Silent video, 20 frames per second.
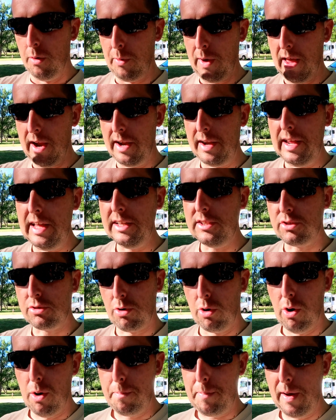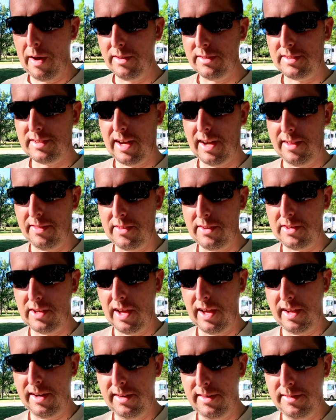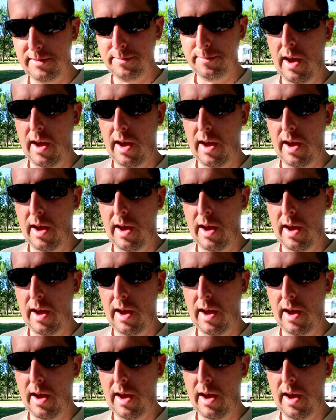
We had a niece throw up outside the tent.